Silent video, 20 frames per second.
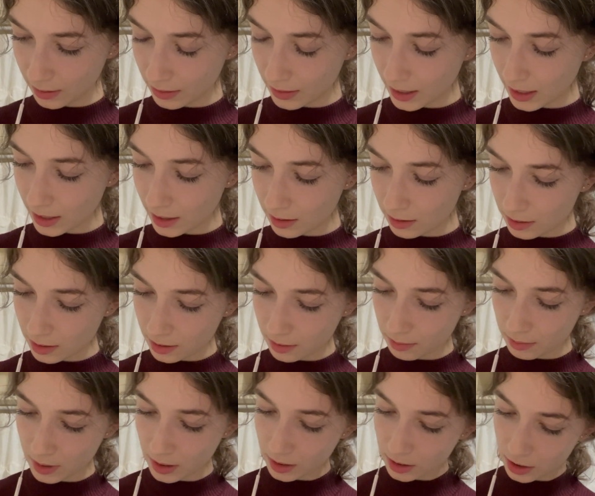Thank you so
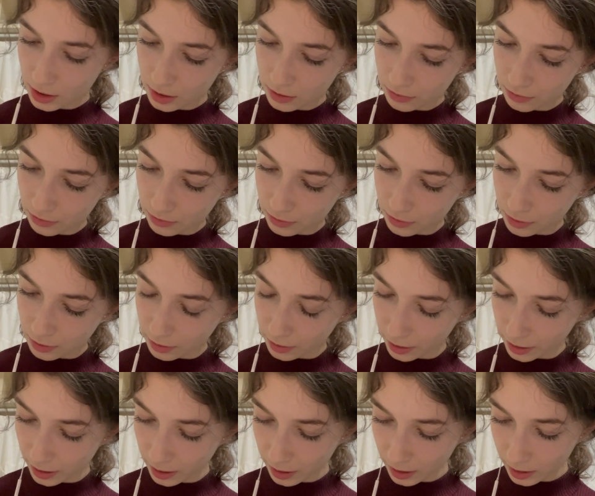much
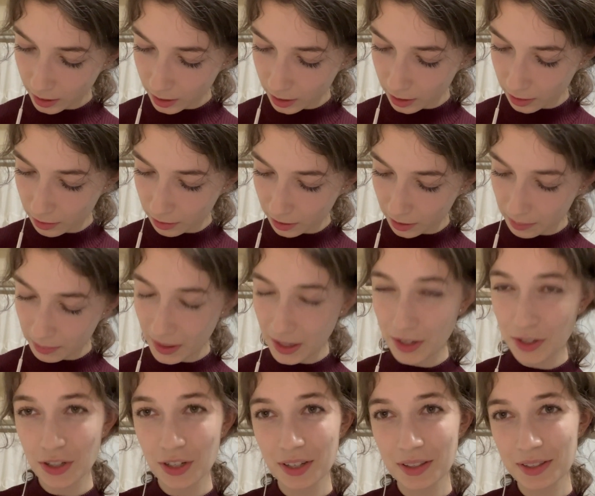for your
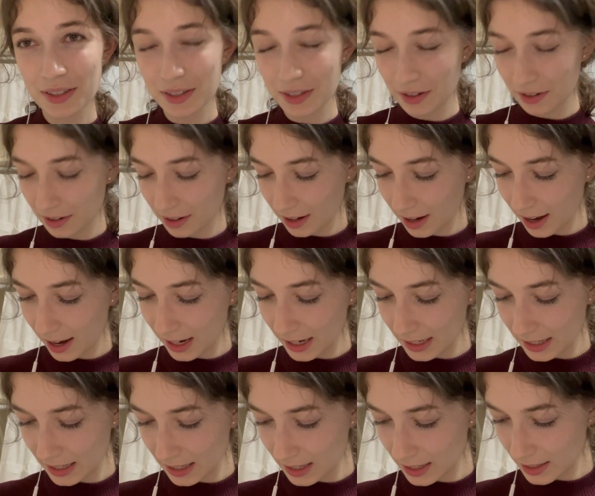patience and your
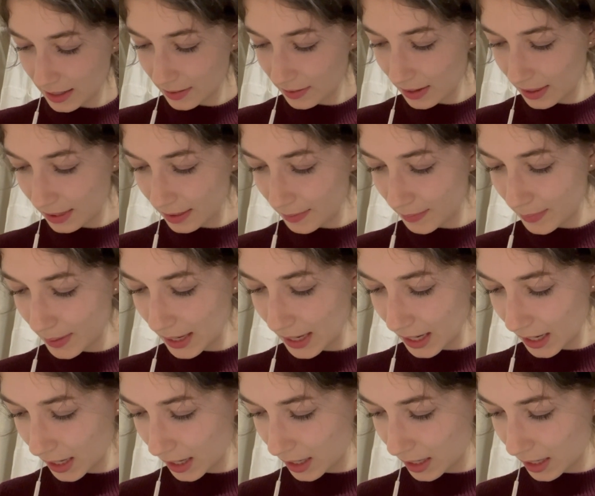kindness with me.